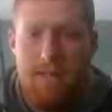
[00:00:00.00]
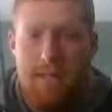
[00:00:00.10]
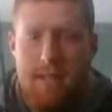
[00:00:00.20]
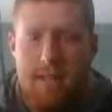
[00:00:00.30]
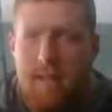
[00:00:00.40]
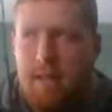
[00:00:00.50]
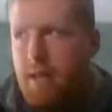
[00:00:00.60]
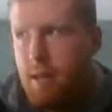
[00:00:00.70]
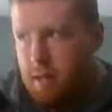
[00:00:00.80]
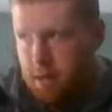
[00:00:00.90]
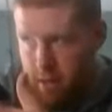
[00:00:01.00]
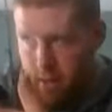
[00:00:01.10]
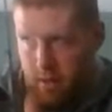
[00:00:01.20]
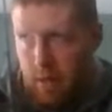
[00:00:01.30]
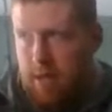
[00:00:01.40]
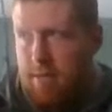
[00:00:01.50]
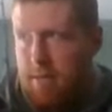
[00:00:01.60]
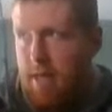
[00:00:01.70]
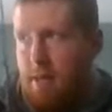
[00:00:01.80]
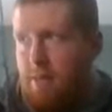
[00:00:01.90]
well actually I'm
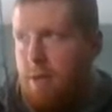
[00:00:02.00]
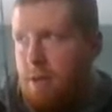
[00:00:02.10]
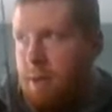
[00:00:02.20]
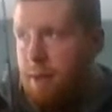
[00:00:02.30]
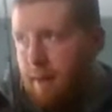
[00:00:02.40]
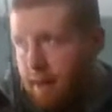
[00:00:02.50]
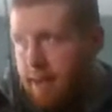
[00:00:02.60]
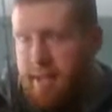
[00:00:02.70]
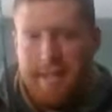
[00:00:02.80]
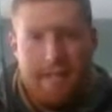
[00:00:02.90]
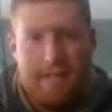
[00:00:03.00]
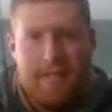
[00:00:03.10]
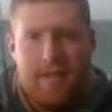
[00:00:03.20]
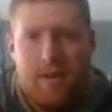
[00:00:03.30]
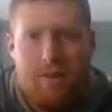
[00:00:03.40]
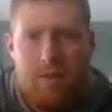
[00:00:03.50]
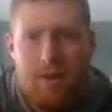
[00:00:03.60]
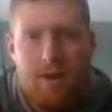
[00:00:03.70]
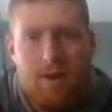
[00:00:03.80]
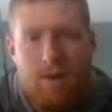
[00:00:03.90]
looking out the window of my garage and it's snowing
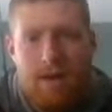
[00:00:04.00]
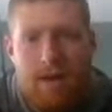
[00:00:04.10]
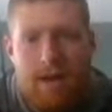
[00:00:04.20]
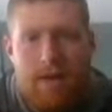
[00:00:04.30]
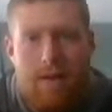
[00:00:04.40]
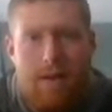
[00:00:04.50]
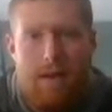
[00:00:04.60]
pretty hard right now.